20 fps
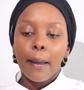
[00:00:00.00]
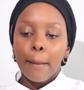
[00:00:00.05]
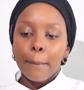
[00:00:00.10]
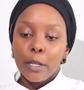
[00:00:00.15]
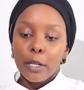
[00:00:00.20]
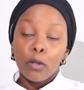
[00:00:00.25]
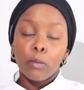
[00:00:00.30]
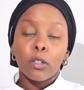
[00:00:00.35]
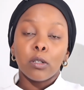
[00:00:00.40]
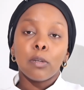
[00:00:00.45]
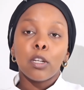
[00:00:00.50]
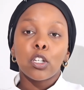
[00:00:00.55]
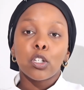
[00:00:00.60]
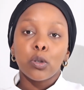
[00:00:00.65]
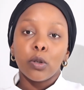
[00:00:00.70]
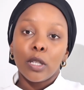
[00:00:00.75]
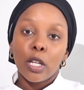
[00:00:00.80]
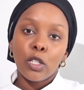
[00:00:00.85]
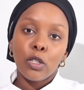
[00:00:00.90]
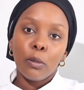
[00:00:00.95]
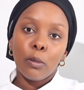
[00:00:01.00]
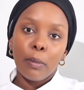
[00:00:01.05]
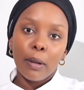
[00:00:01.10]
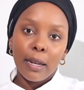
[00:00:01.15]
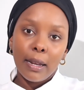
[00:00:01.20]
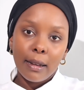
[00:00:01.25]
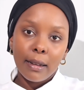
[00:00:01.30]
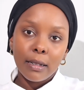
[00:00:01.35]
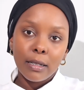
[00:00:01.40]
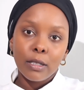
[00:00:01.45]
but you must make sure that you
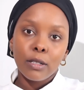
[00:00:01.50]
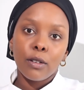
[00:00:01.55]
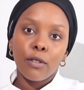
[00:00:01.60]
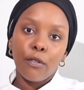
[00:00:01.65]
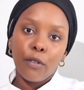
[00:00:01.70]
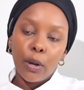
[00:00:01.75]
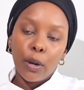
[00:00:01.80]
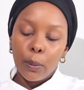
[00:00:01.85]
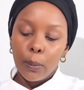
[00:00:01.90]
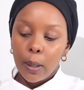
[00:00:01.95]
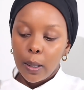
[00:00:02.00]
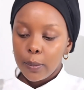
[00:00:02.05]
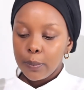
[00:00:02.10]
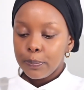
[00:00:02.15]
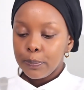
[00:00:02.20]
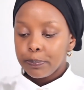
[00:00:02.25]
blend it very well.